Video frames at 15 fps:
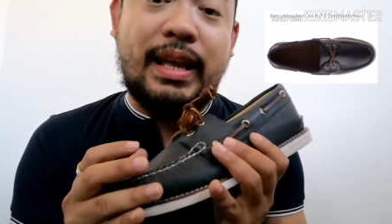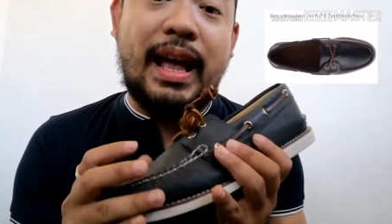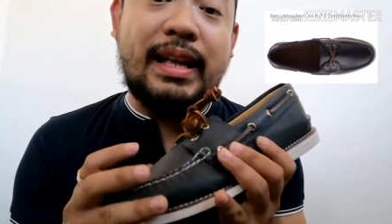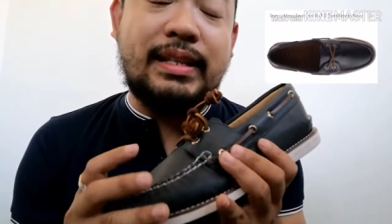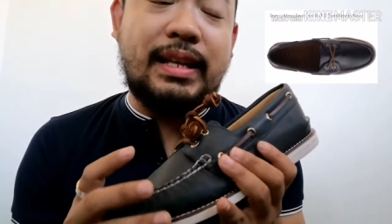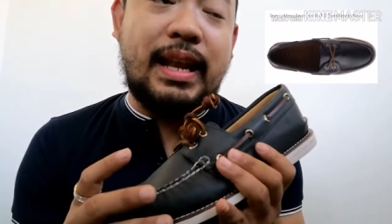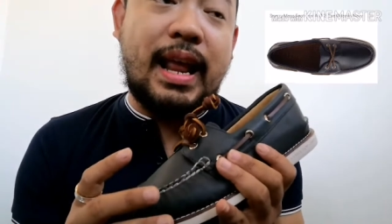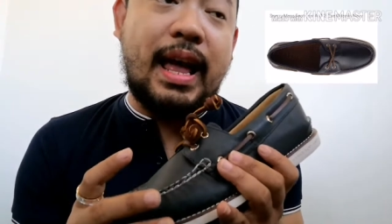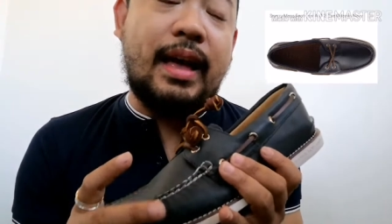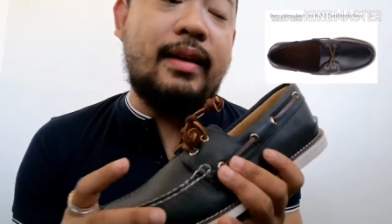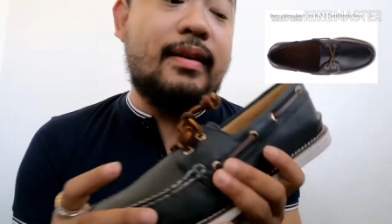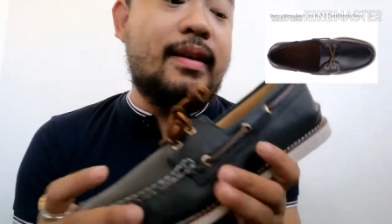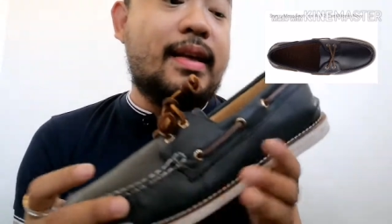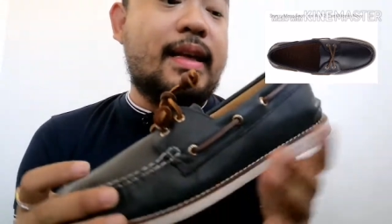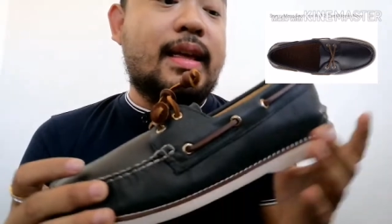nga sila.
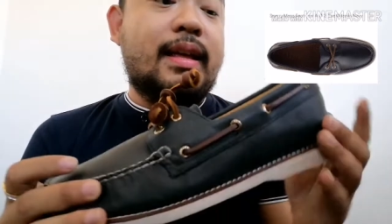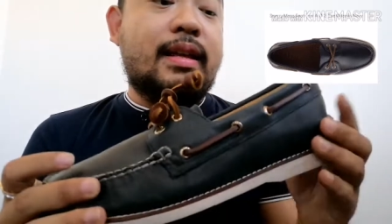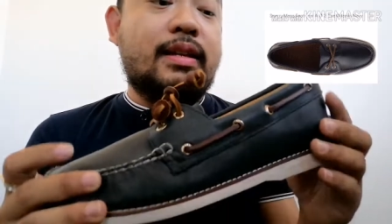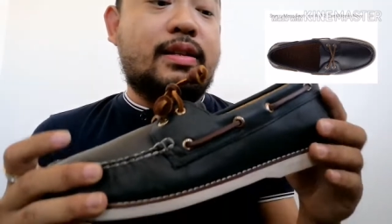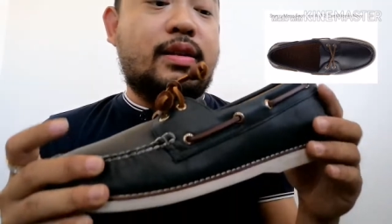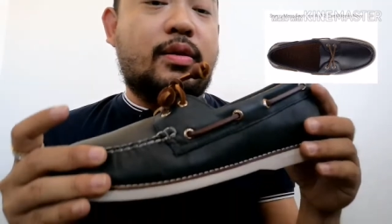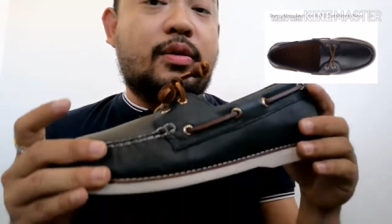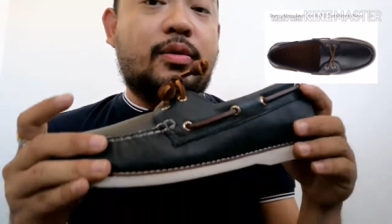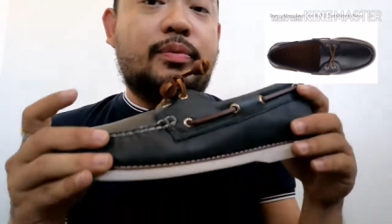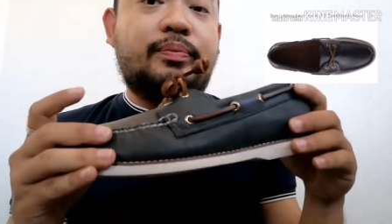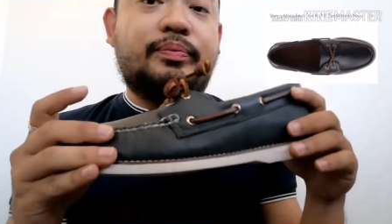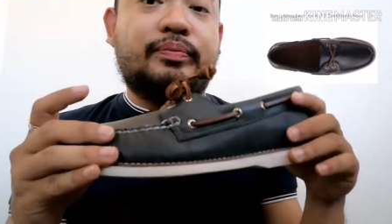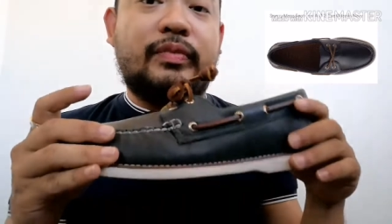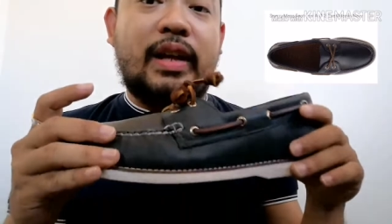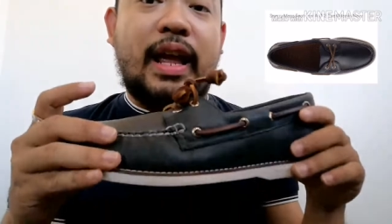So,
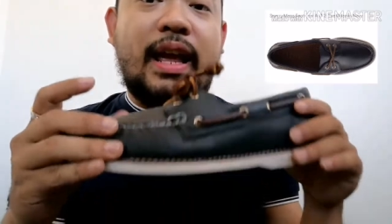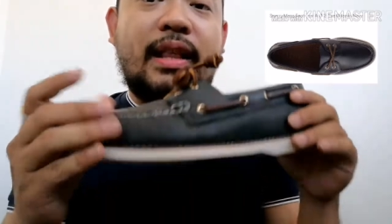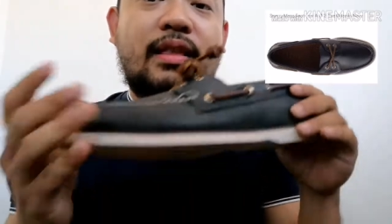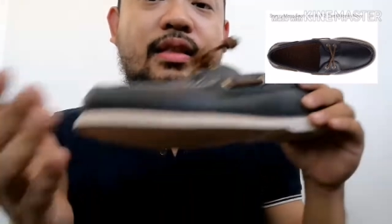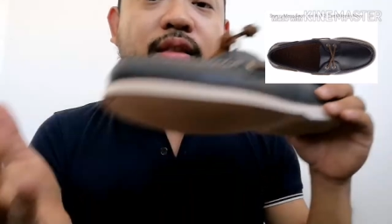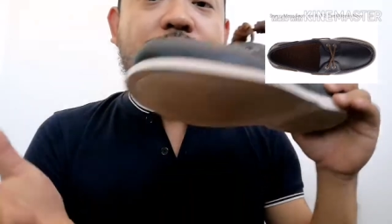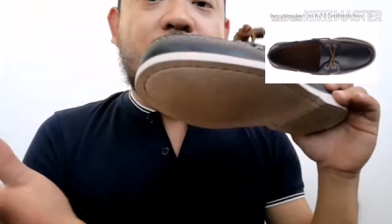and